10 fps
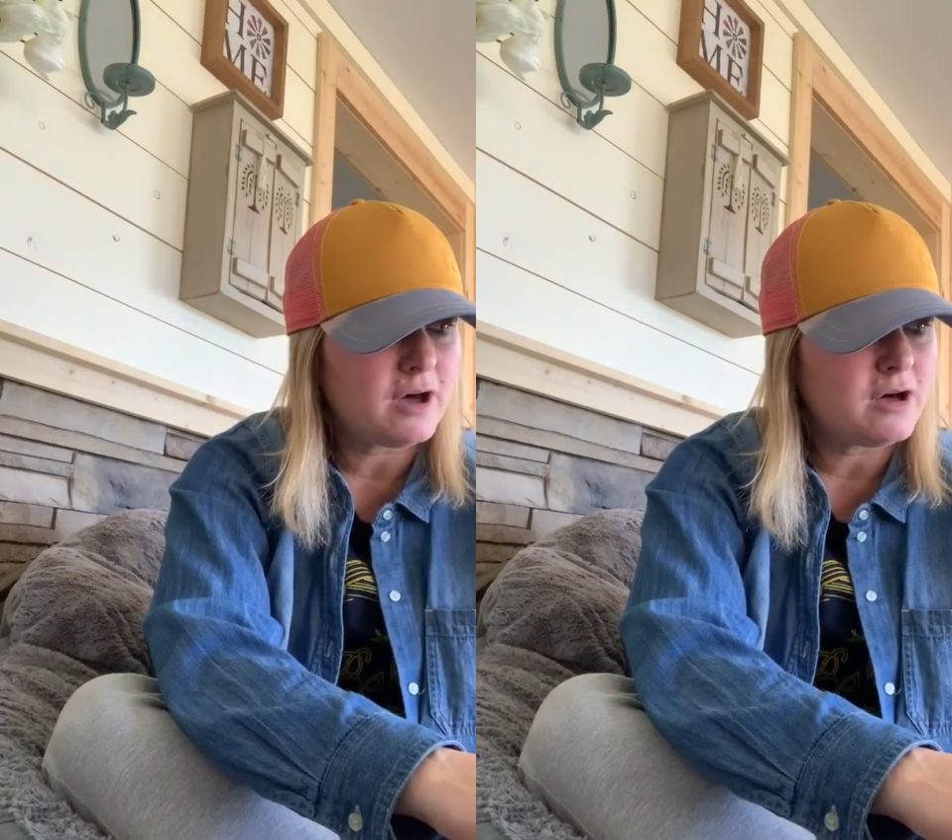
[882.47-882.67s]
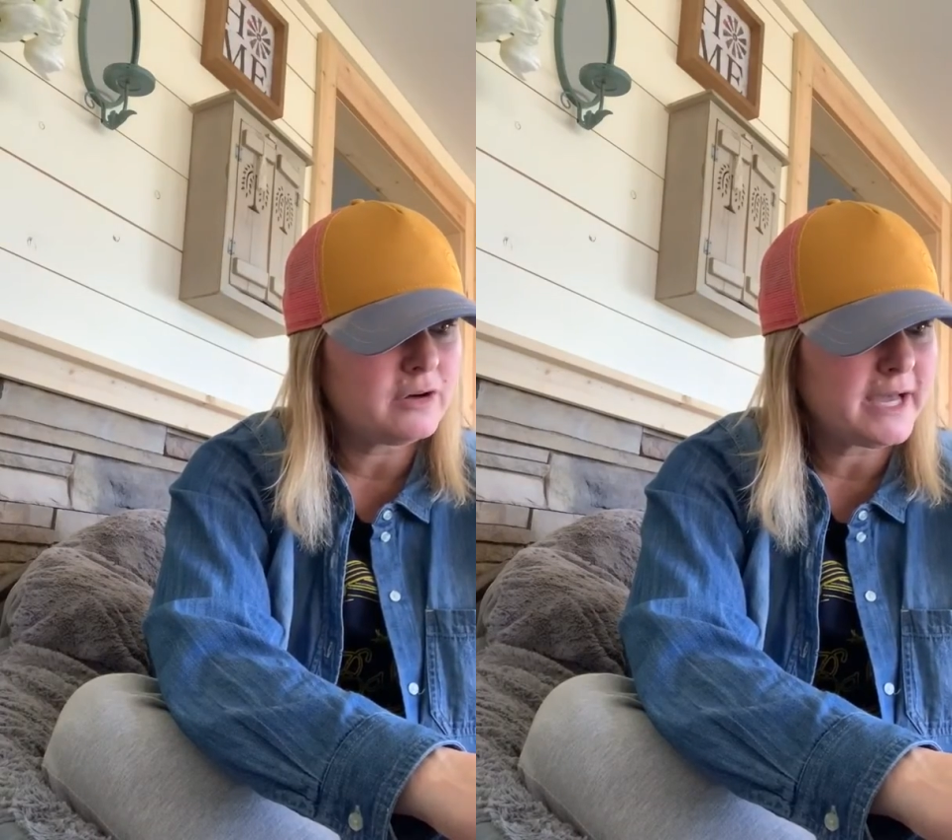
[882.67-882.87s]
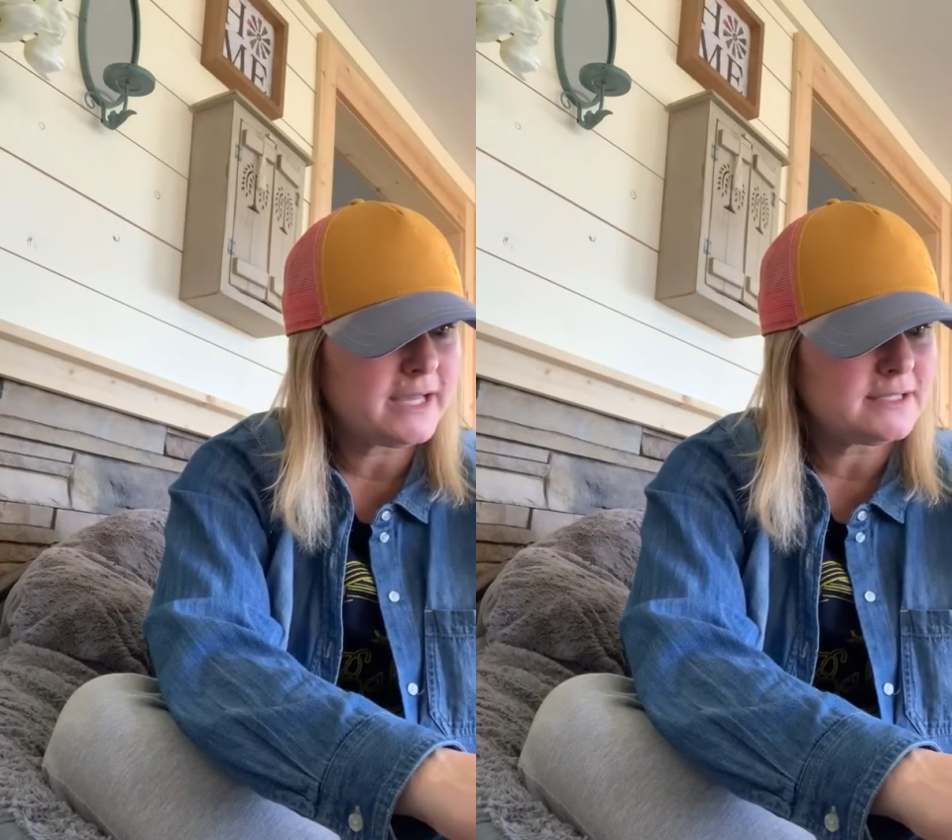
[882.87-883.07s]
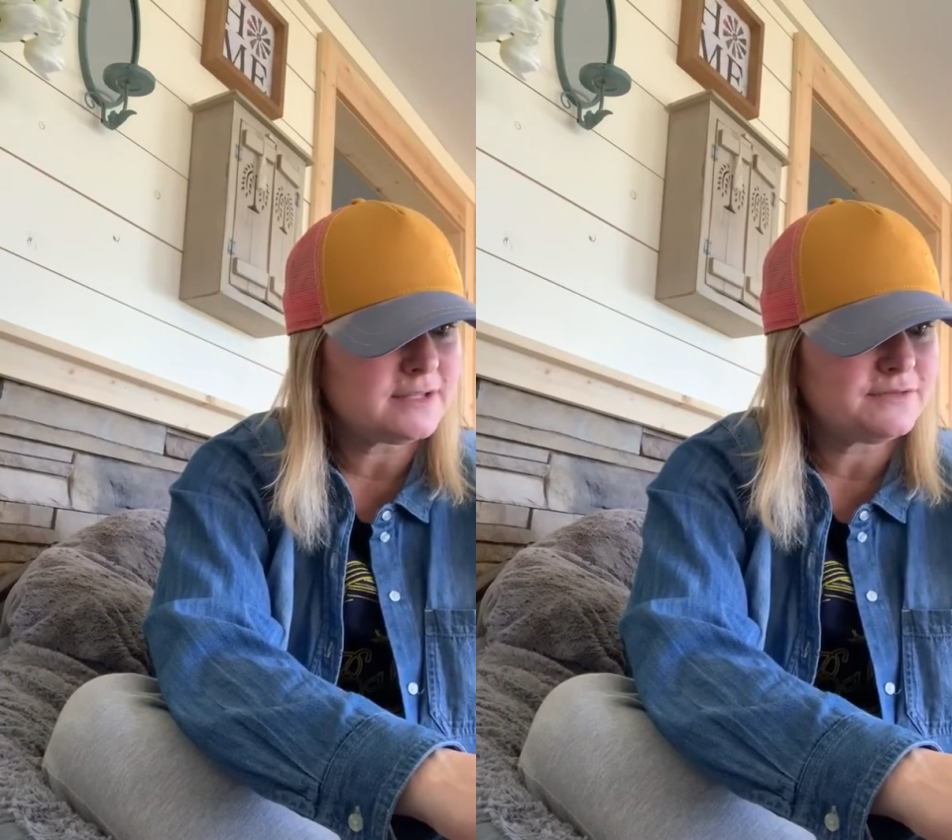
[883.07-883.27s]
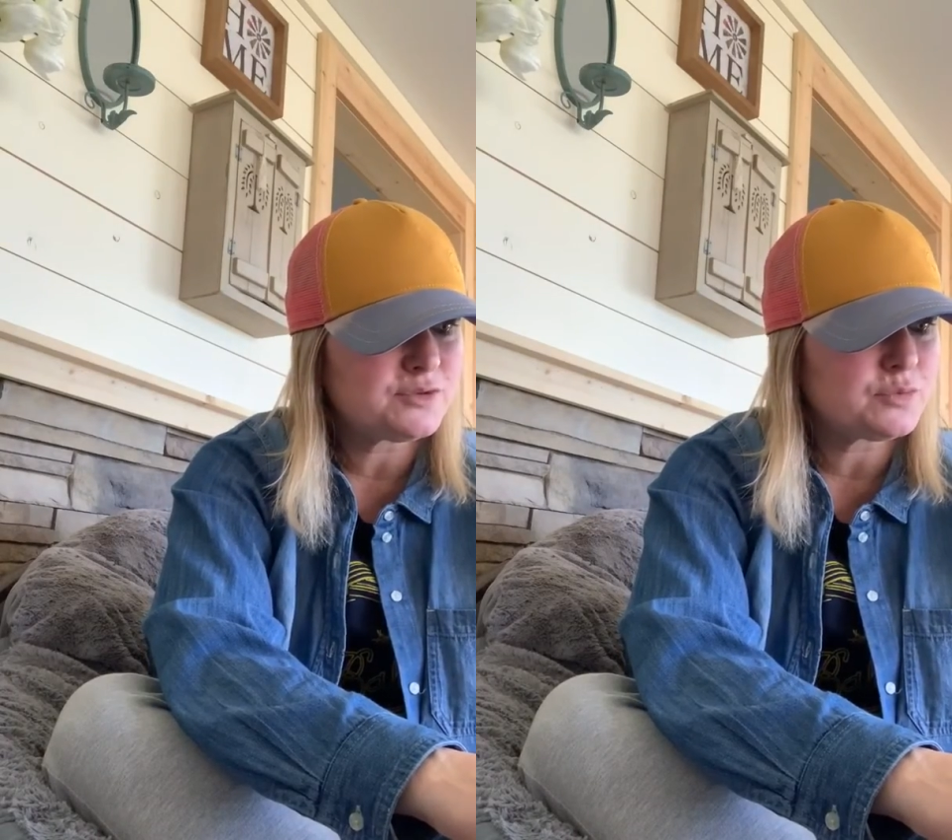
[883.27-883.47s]
all kinds
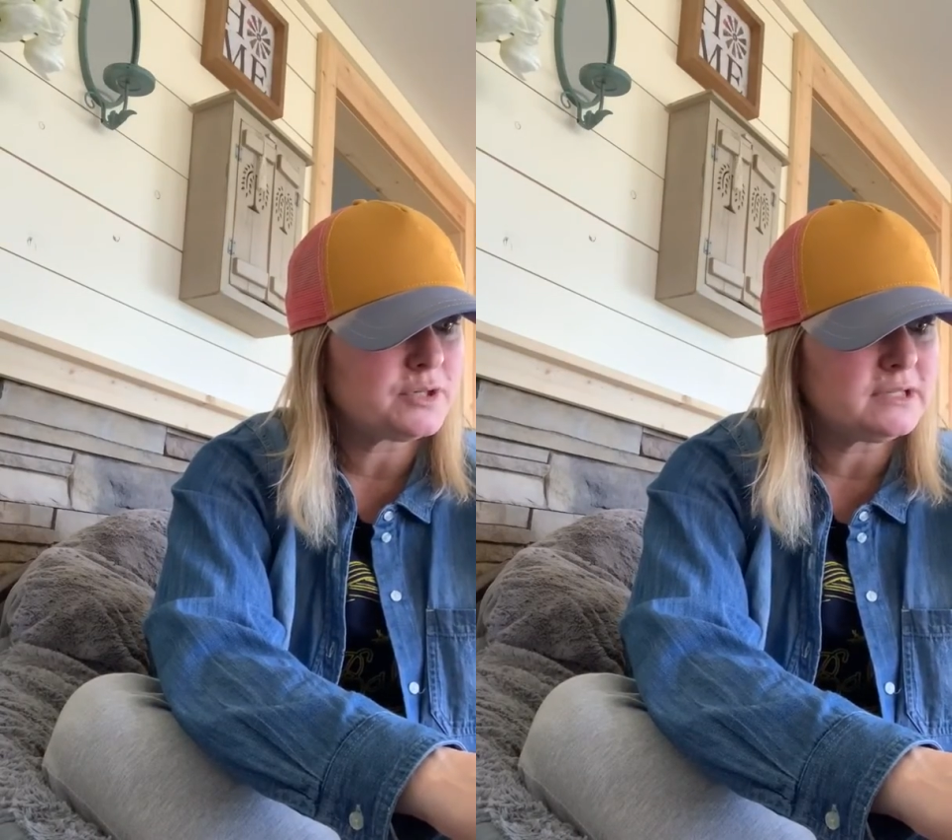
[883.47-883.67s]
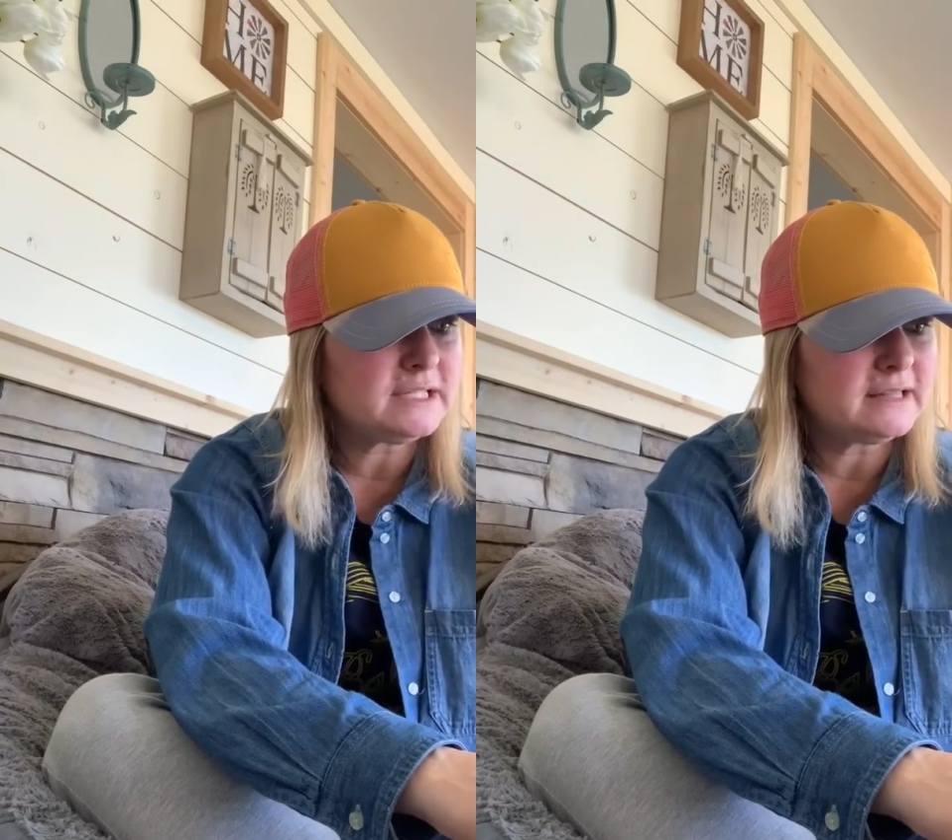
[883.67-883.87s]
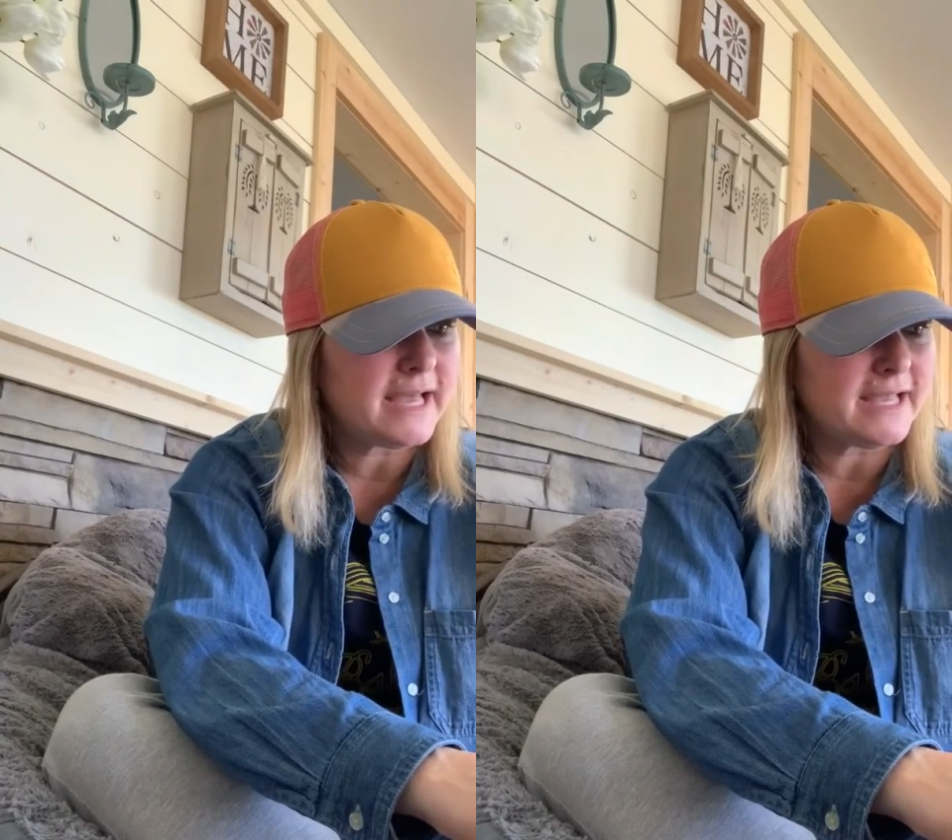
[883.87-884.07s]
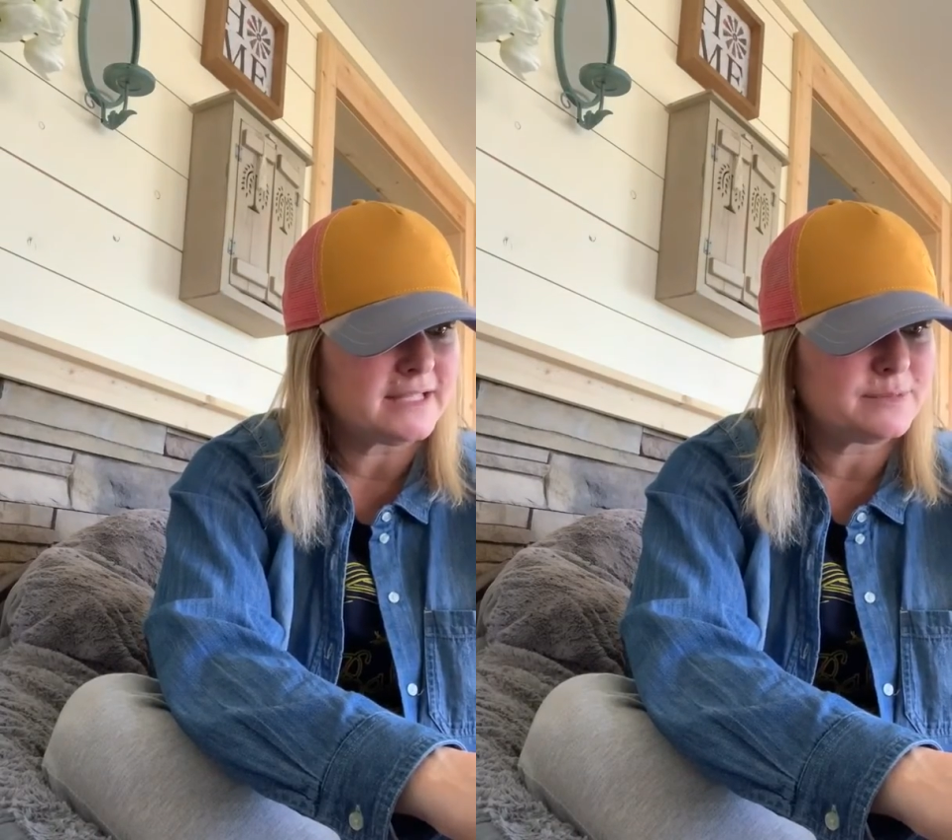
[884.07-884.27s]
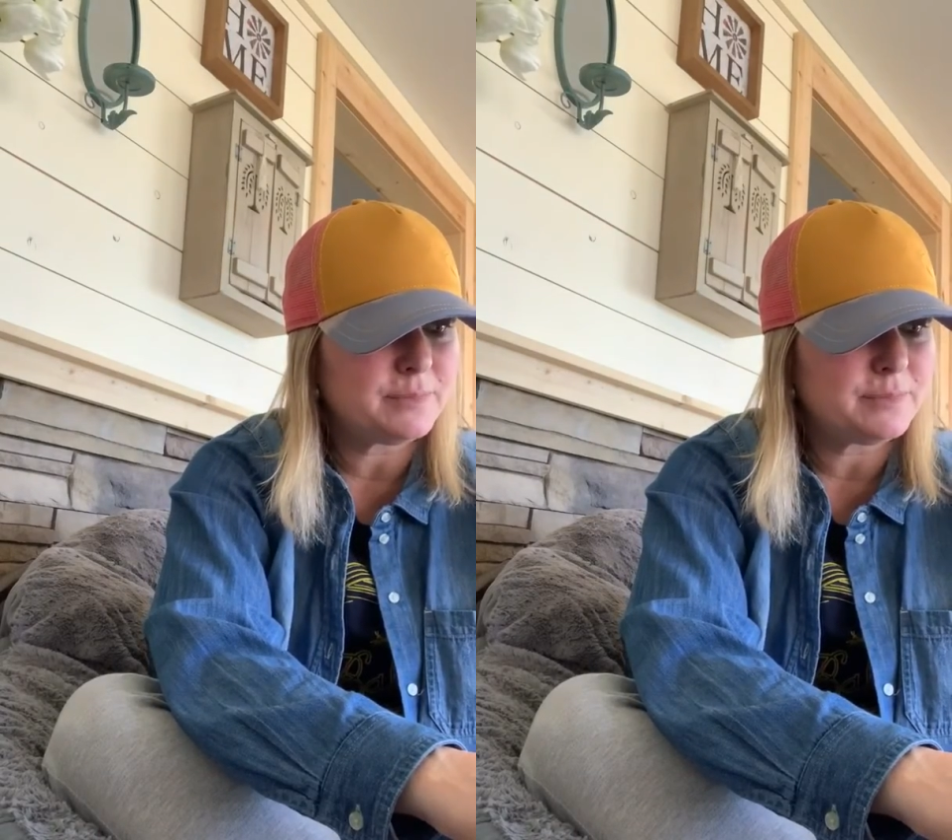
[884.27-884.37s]
of swirly lines,